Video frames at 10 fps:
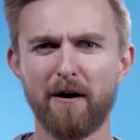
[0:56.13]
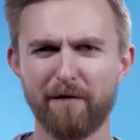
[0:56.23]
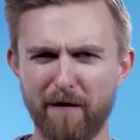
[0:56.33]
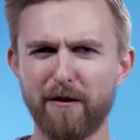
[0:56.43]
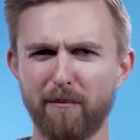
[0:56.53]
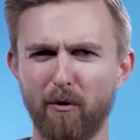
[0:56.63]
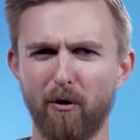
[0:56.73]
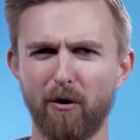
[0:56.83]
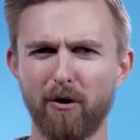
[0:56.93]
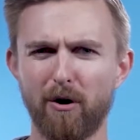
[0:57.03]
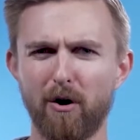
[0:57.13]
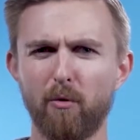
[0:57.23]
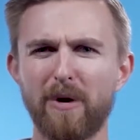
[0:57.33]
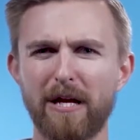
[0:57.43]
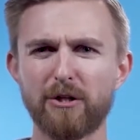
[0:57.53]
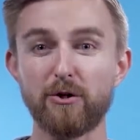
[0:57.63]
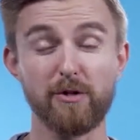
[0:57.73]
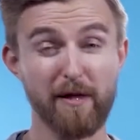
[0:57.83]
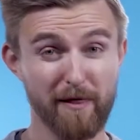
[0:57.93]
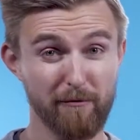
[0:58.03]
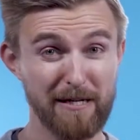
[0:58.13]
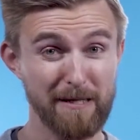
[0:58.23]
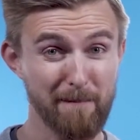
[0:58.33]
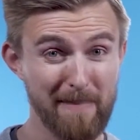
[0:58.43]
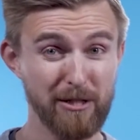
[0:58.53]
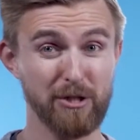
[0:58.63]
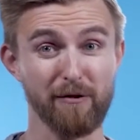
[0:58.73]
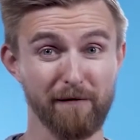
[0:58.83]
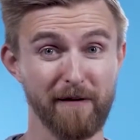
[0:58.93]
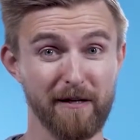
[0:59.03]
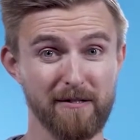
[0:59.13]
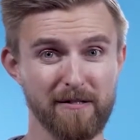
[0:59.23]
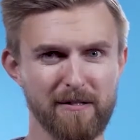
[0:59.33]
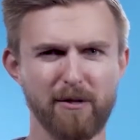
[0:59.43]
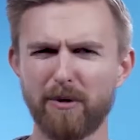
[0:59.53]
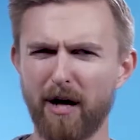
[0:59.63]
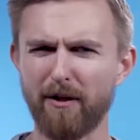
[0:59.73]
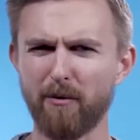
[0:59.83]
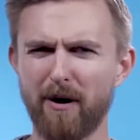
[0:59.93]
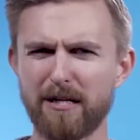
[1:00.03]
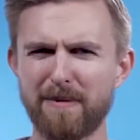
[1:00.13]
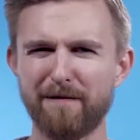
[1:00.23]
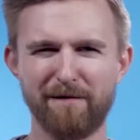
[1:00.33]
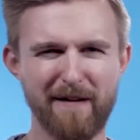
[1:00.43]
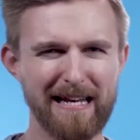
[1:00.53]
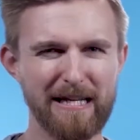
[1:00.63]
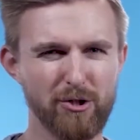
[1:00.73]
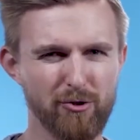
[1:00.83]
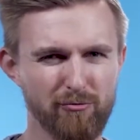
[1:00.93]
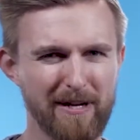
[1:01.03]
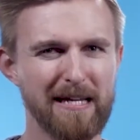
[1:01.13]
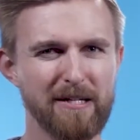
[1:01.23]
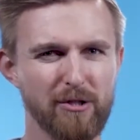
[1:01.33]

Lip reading: Furthermore, we can use three-dimensional figures that would otherwise be fairly tricky